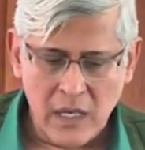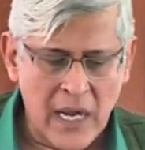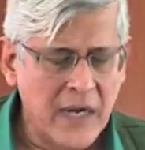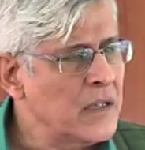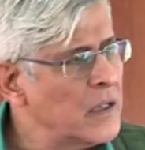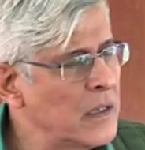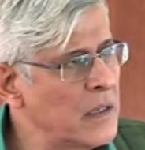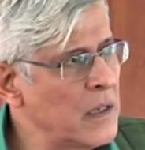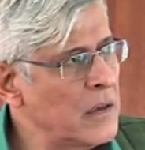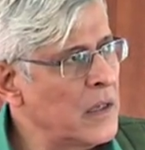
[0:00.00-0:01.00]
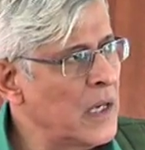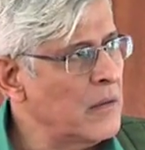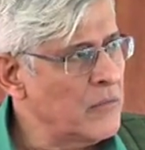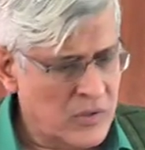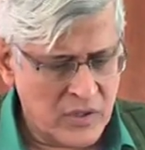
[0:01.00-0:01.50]
and
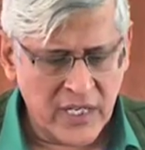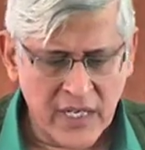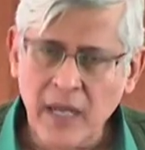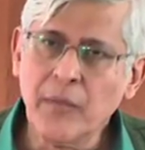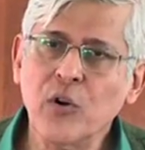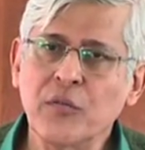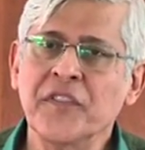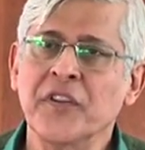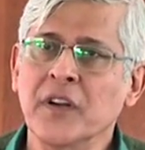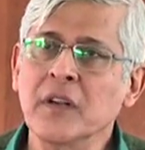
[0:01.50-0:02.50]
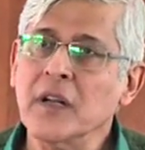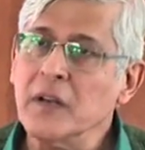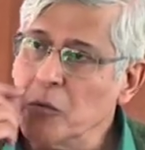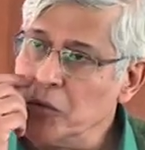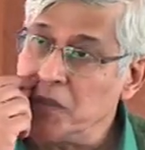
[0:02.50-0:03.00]
they came out with certain
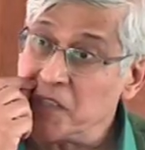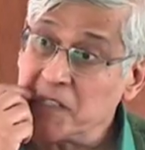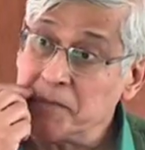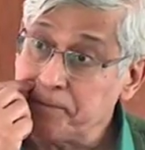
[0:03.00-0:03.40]
conclusions